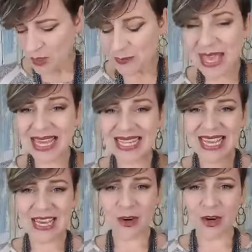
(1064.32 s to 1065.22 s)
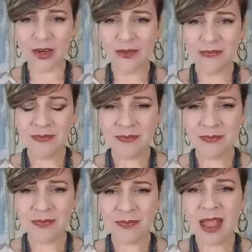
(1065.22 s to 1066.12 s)
to be a leader
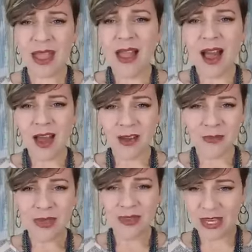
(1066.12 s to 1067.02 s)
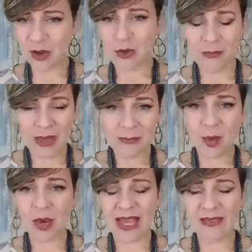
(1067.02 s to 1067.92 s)
of, the
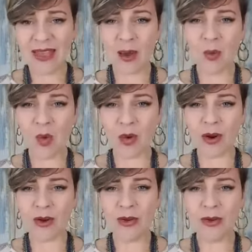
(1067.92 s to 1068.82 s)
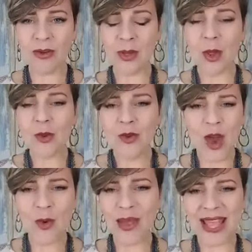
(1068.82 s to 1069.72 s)
people in that war,
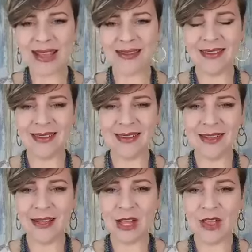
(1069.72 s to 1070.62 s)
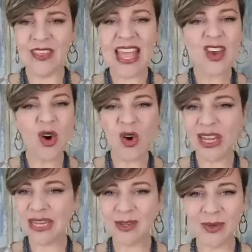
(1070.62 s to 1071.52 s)
knowing they
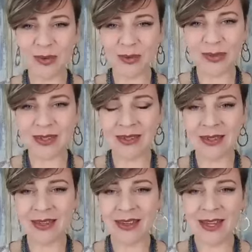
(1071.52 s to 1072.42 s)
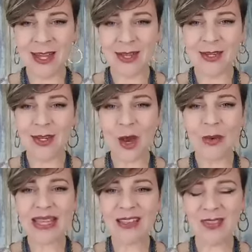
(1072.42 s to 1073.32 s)
couldn't lose,
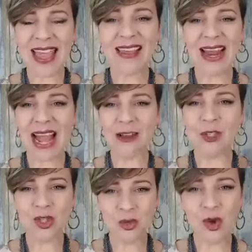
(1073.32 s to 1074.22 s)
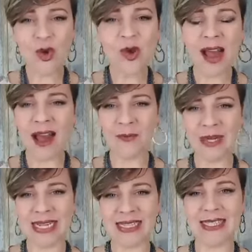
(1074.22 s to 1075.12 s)
knowing that they could have true
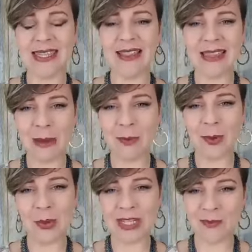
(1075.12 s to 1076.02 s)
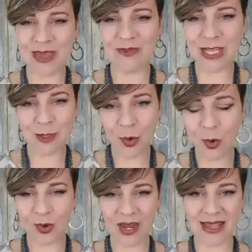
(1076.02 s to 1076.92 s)
confidence that they were going to be
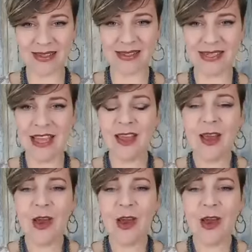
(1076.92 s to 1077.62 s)
victorious